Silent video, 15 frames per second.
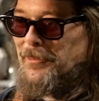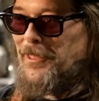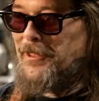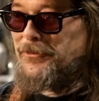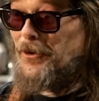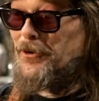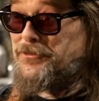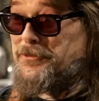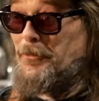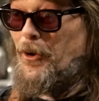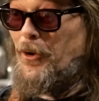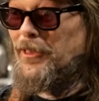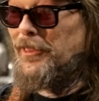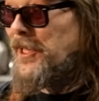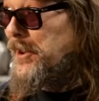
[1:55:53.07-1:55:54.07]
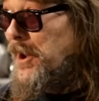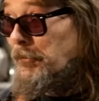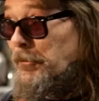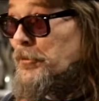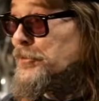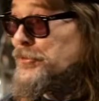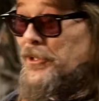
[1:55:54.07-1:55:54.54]
Like they're on some whole
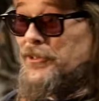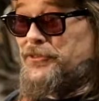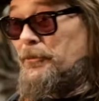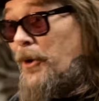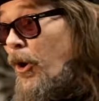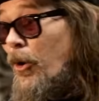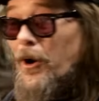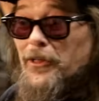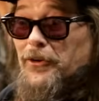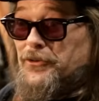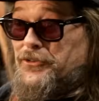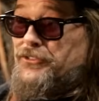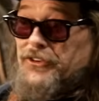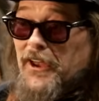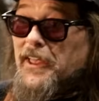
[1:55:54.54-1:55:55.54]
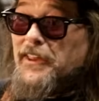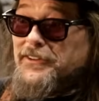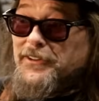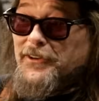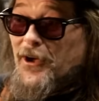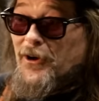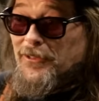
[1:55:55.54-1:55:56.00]
everyone's on some whole other shit.
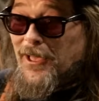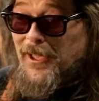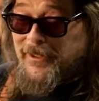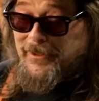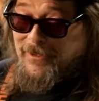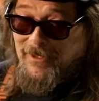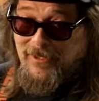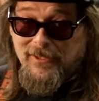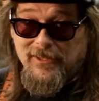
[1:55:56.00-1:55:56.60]
You know, like.